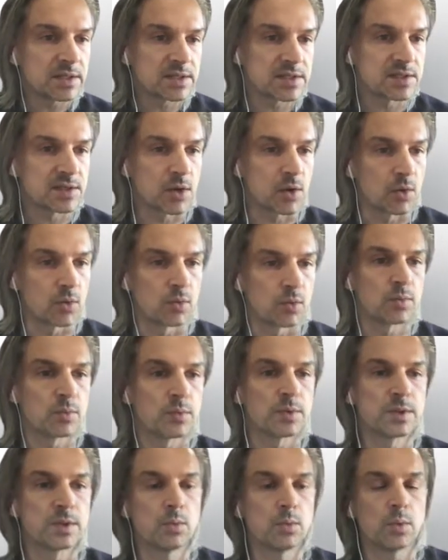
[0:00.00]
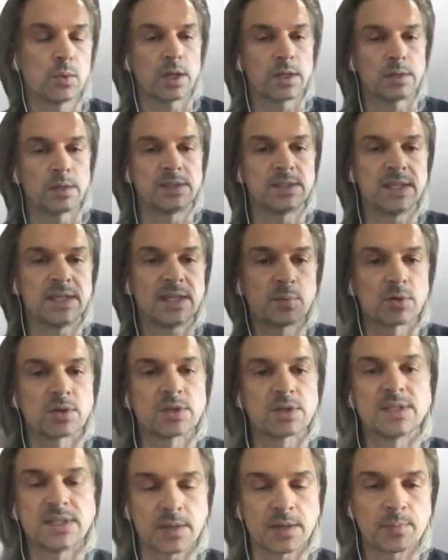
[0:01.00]
So a deeper
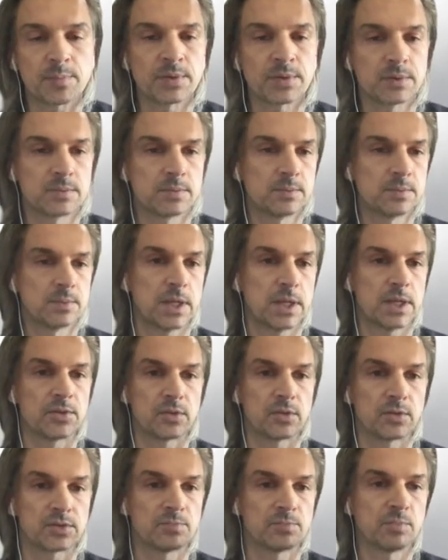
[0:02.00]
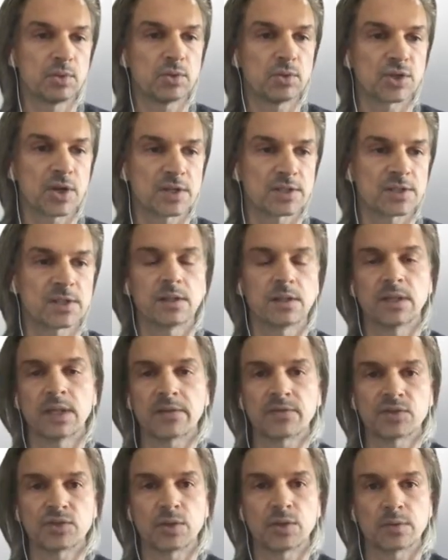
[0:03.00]
dip in those blue charts on the
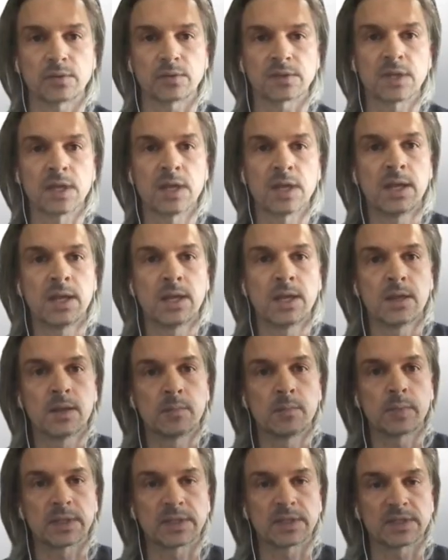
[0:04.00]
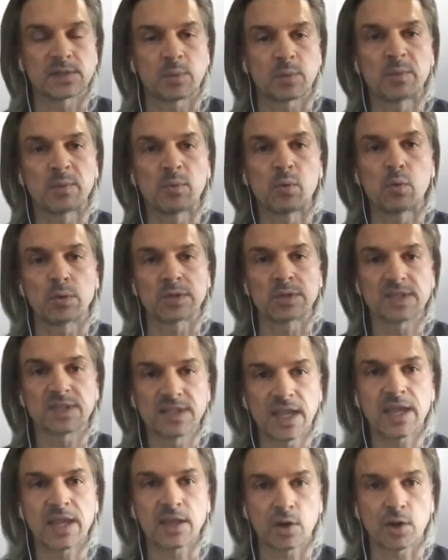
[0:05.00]
left shows places where people were
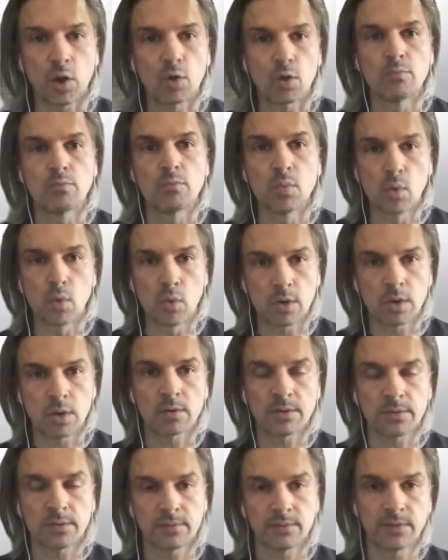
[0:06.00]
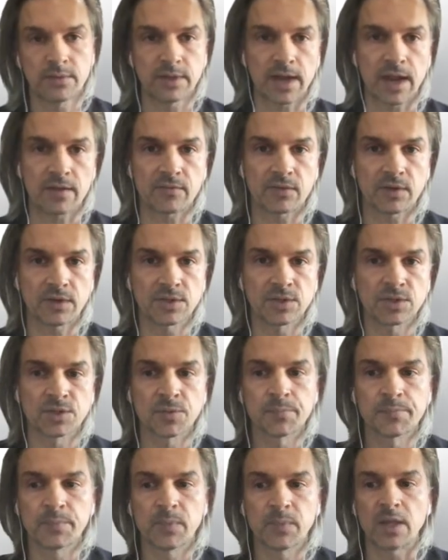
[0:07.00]
staying at home more than average.
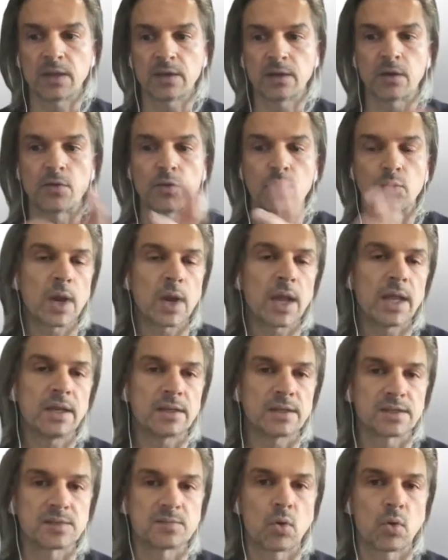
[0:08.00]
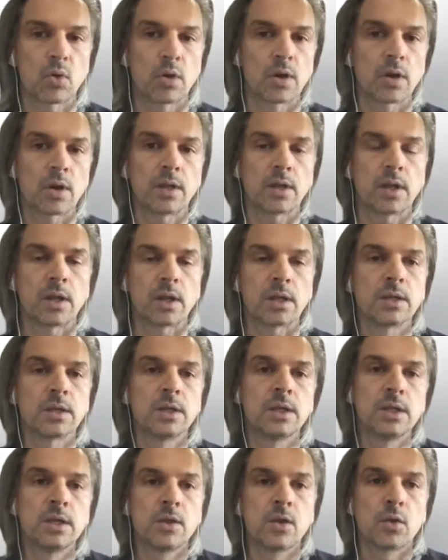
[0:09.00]
And on the right is more
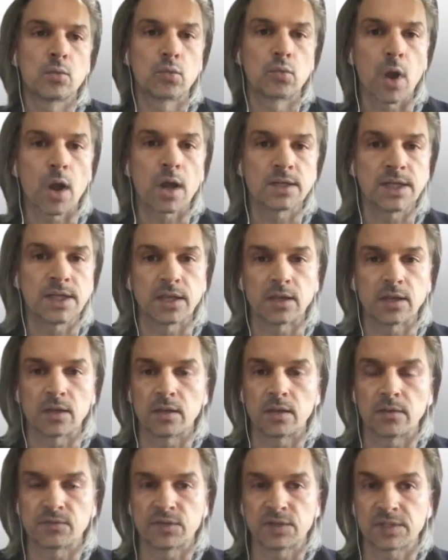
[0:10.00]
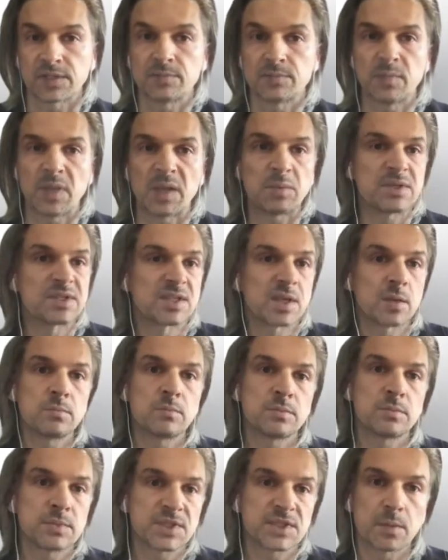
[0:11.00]
raw data of just maybe
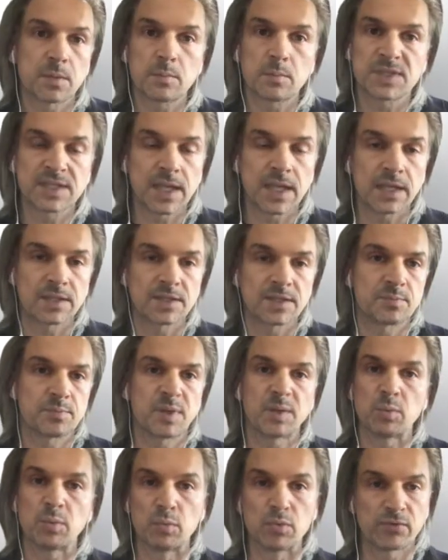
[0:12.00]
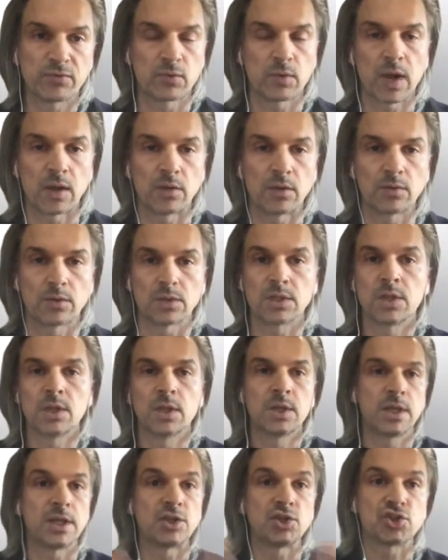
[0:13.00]
some states people move around
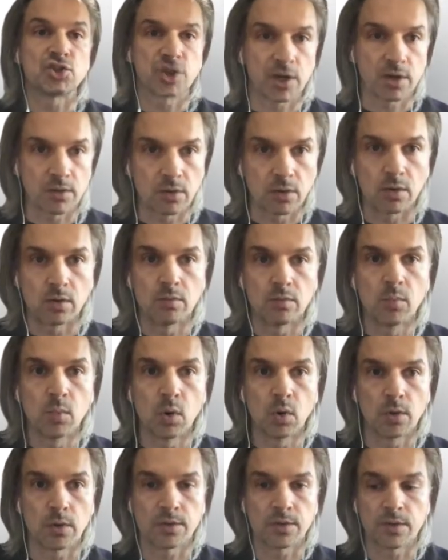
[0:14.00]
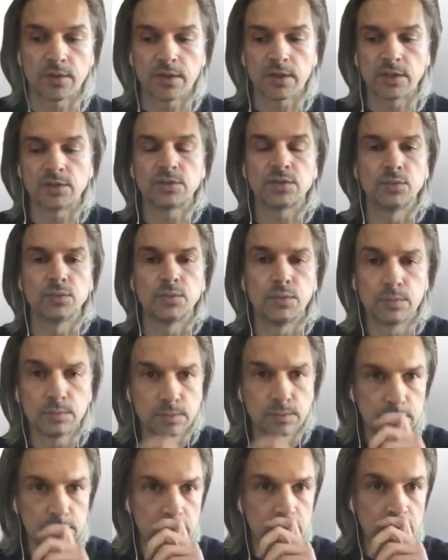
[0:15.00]
in general more than they do
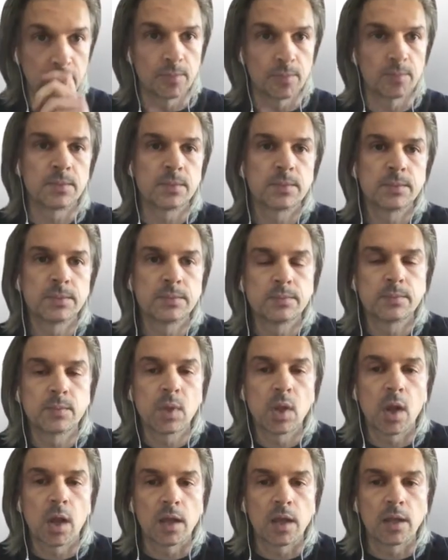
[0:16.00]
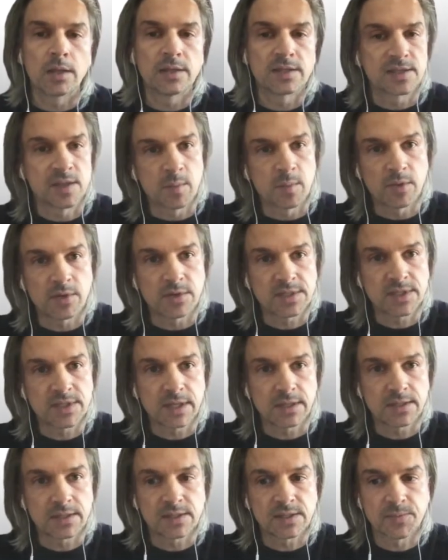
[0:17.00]
in some other
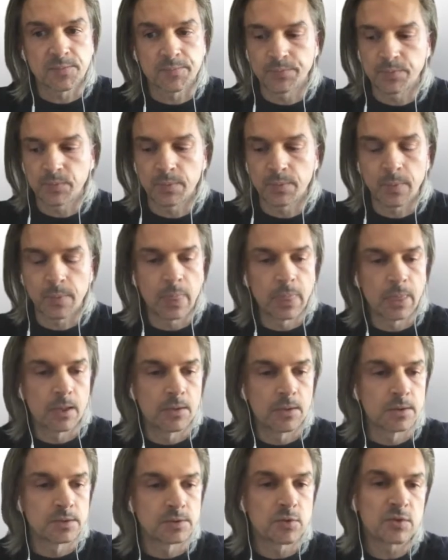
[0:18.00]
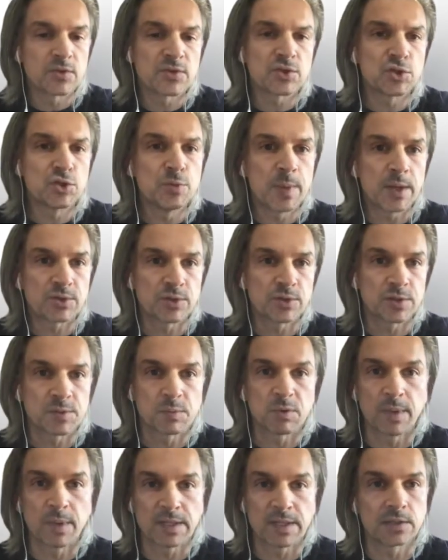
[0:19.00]
states. So those are the two metrics
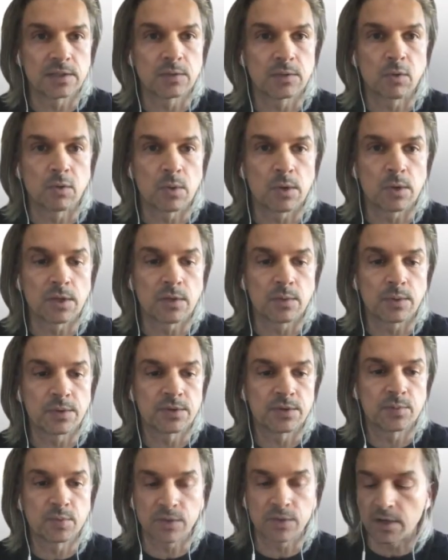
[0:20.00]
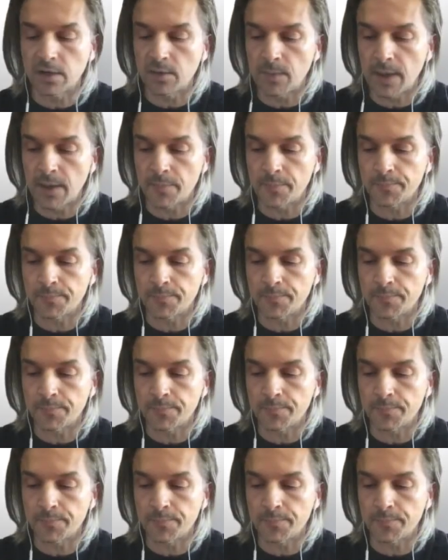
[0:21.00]
we basically were working with to put on a map.